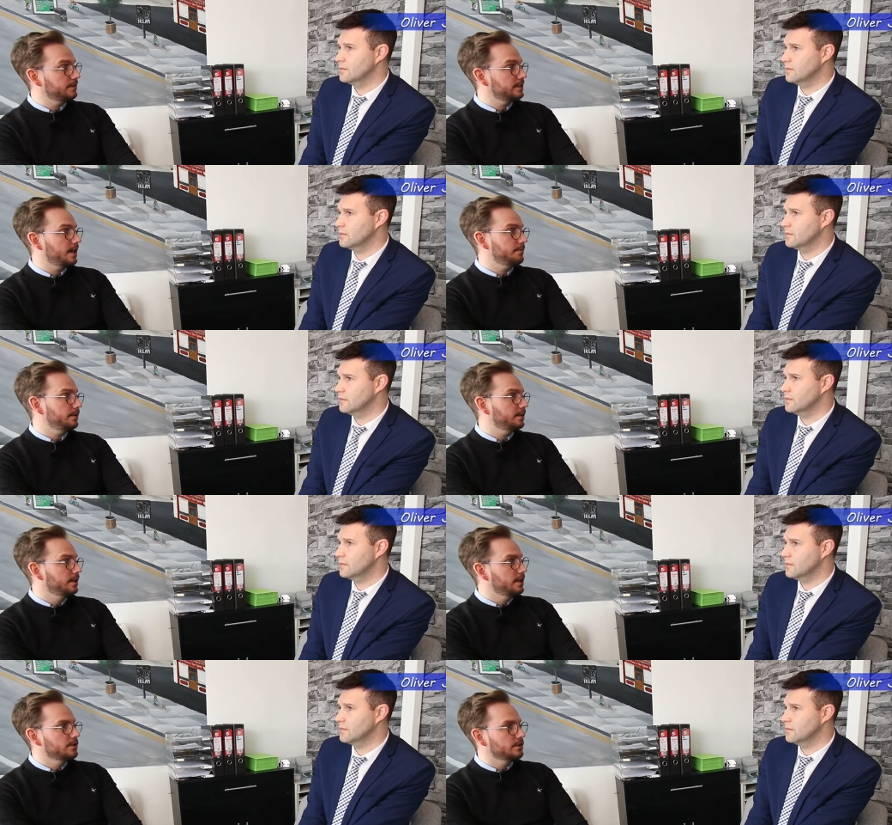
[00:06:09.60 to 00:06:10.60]
Speaker 1: retirement.
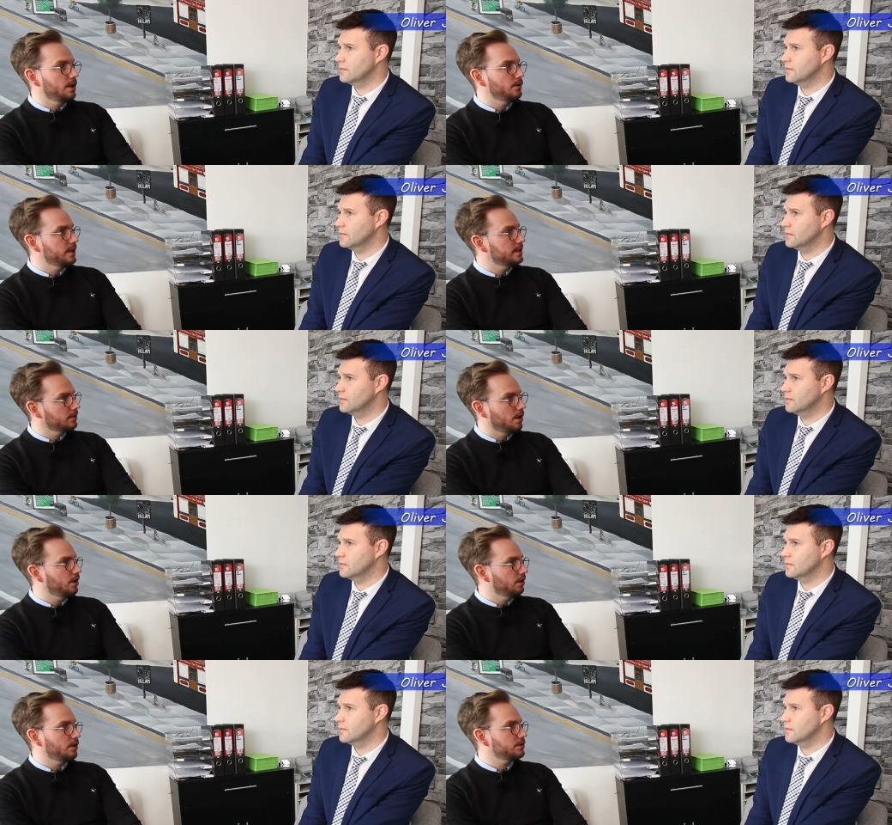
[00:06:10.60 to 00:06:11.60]
So it's not
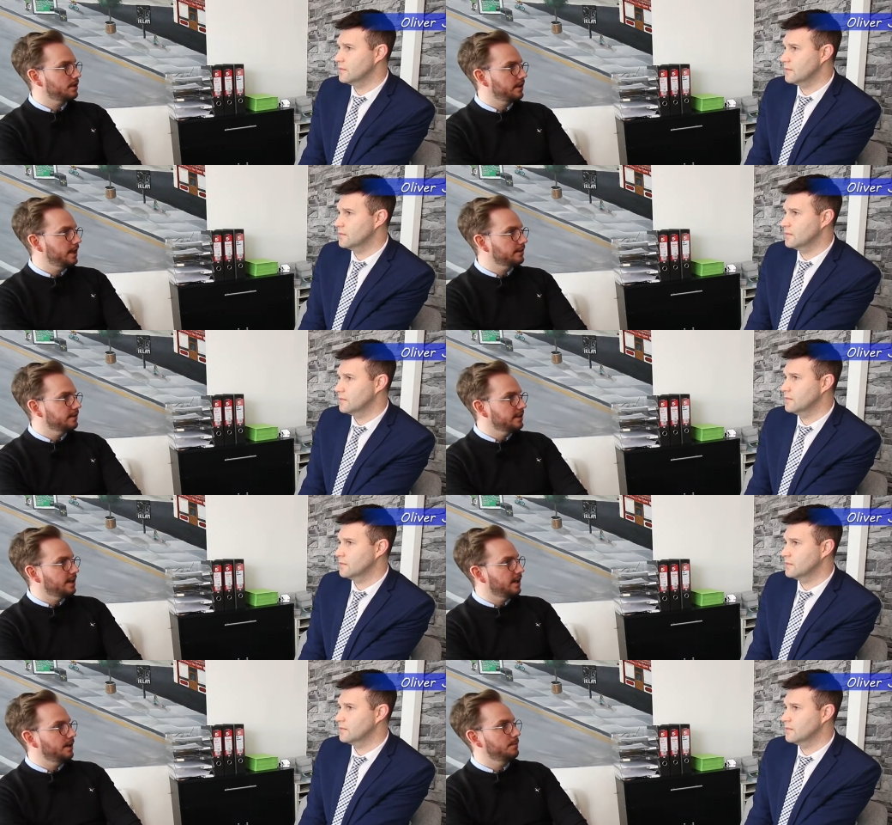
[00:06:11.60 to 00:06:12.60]
a lost thing
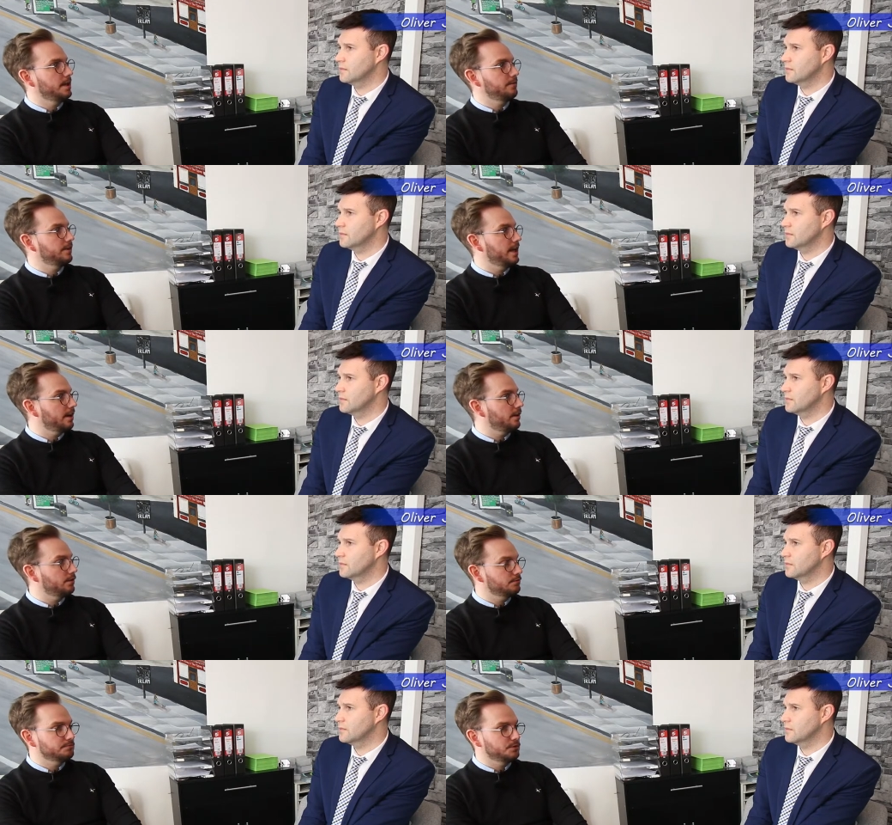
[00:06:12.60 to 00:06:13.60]
if they
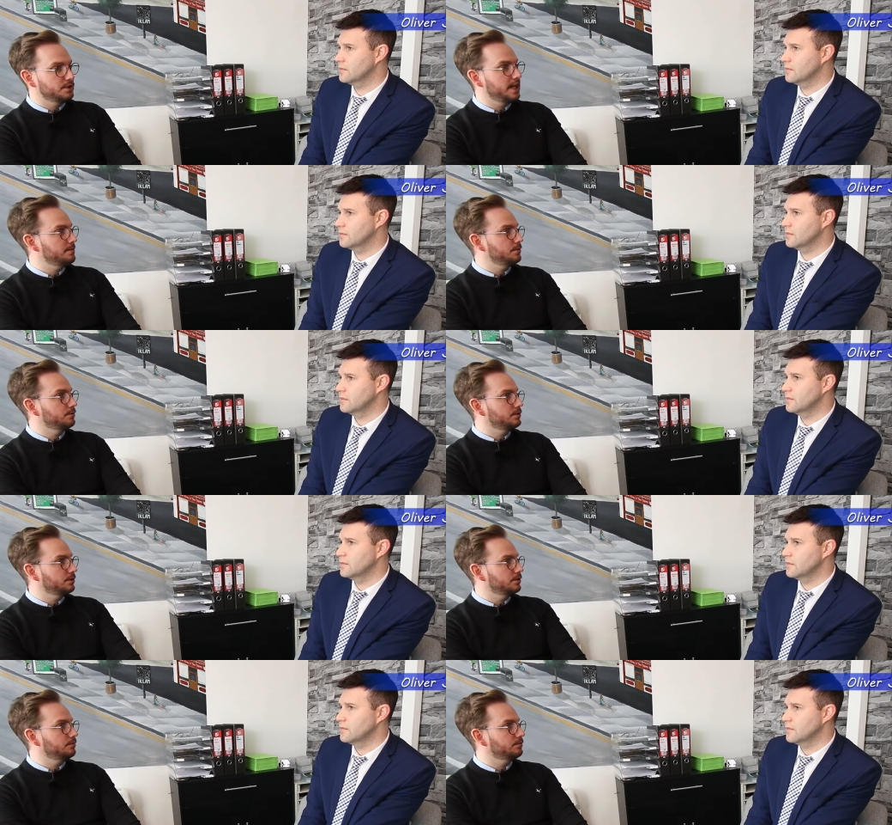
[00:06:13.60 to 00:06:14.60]
are unable
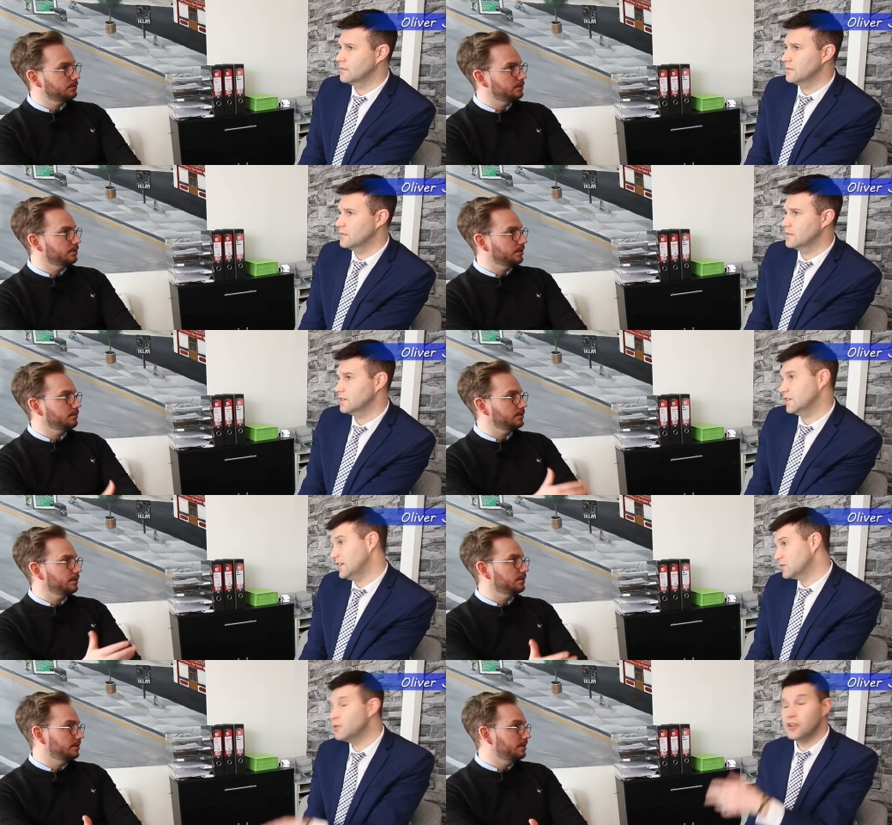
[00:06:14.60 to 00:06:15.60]
to deal
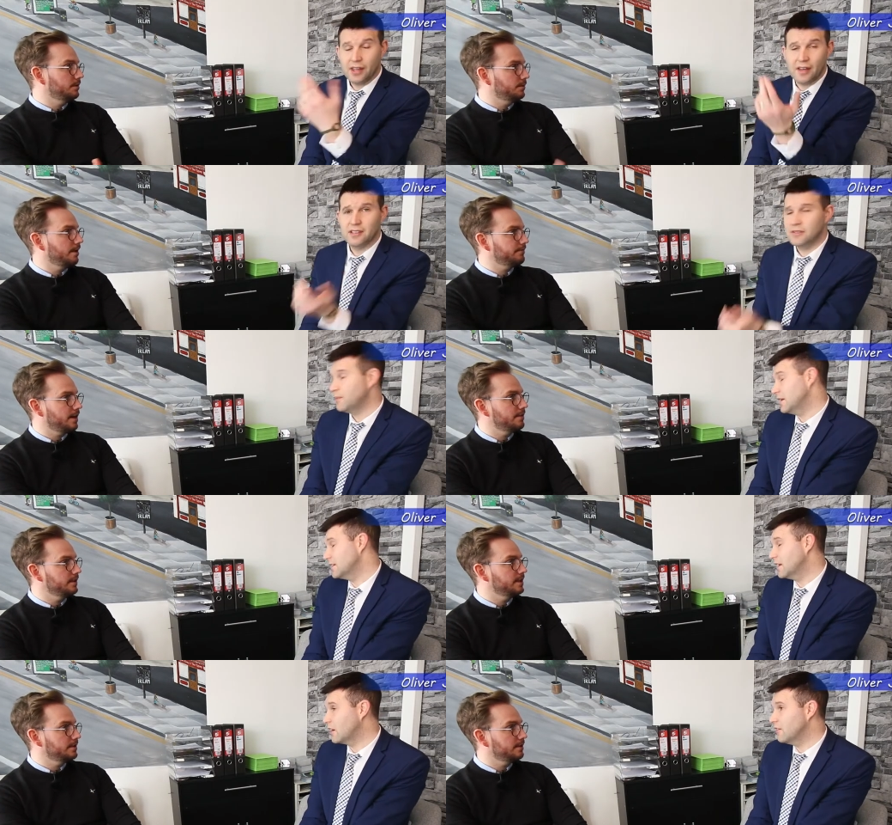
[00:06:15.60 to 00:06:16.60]
Speaker 2: with that 5
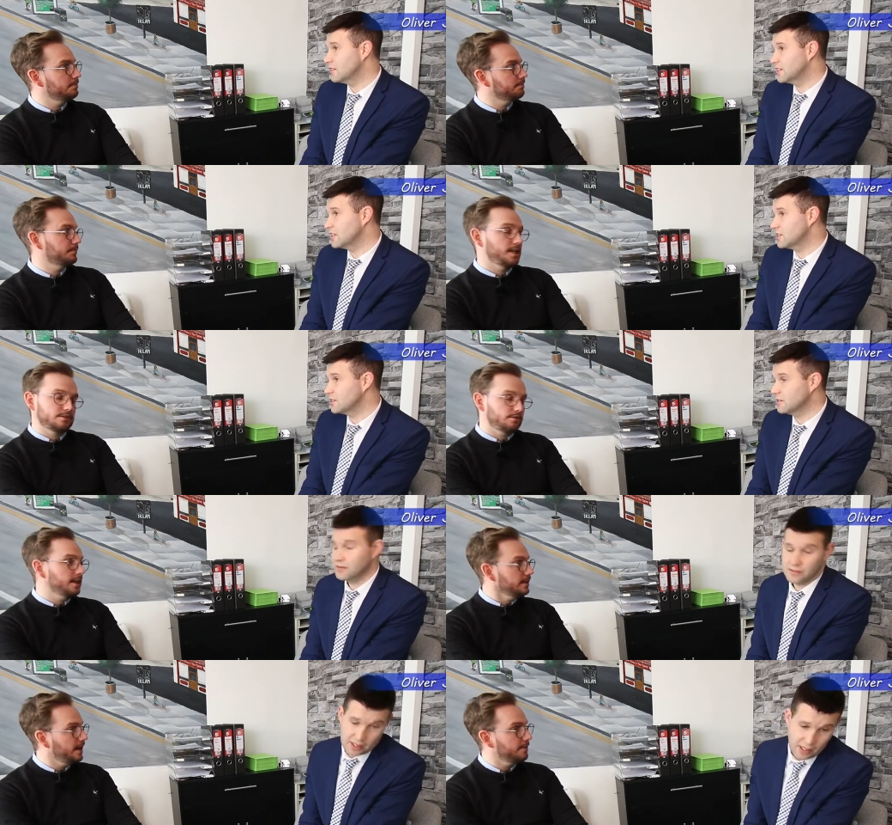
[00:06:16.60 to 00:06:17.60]
year term. That's
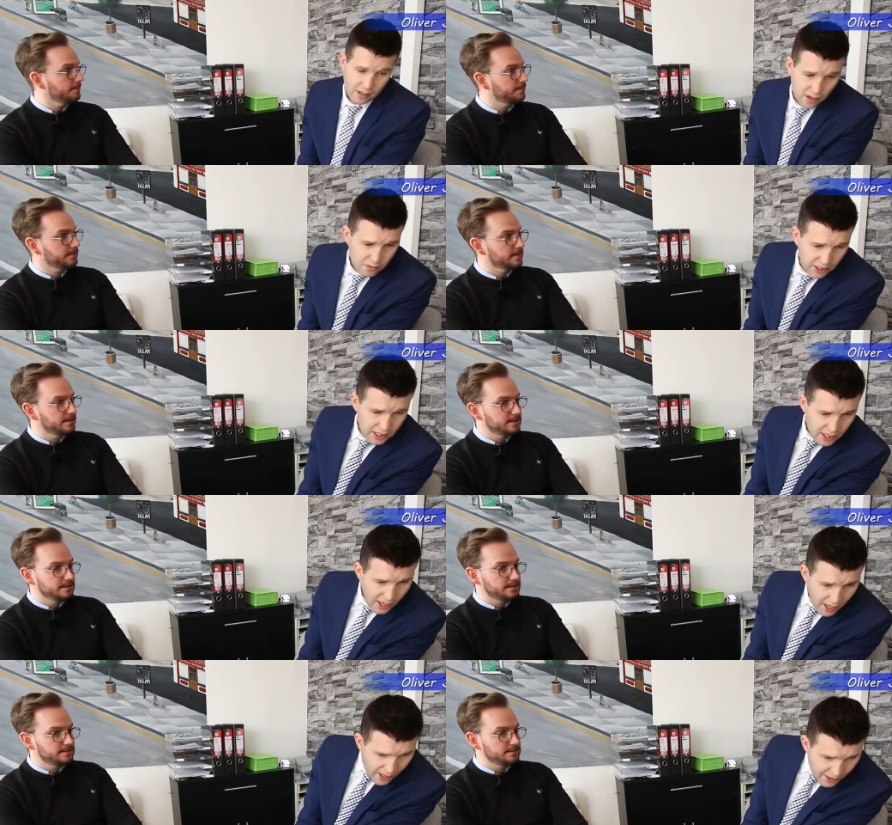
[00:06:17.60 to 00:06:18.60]
right, yeah. Okay.
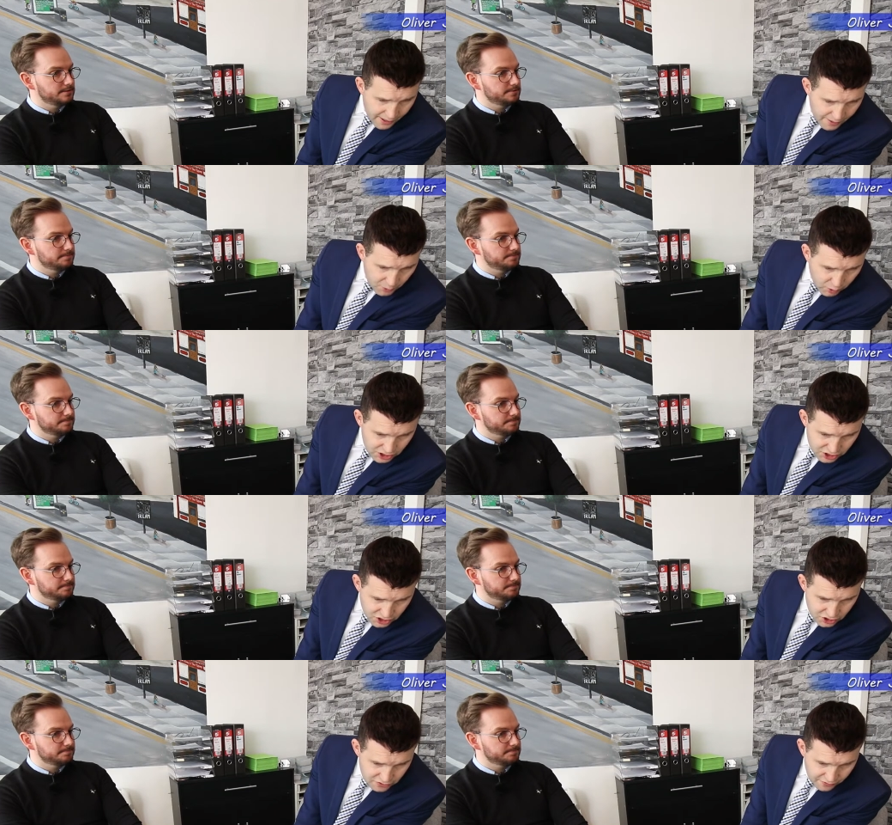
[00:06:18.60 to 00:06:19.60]

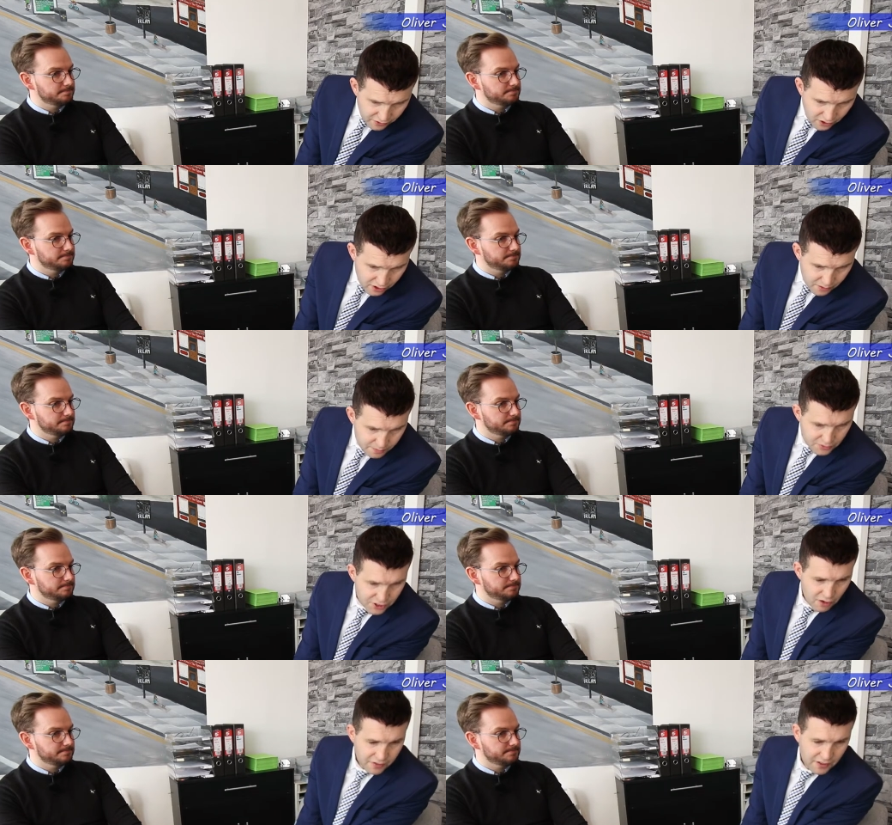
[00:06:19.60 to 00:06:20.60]
Question from
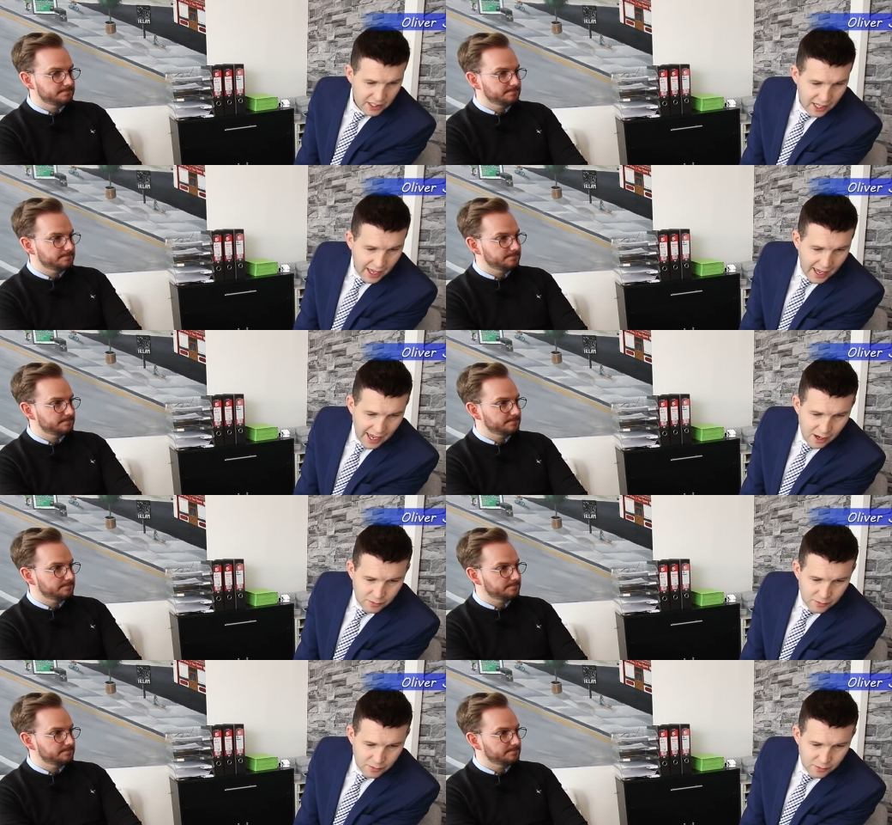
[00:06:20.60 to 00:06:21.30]
Sophie. How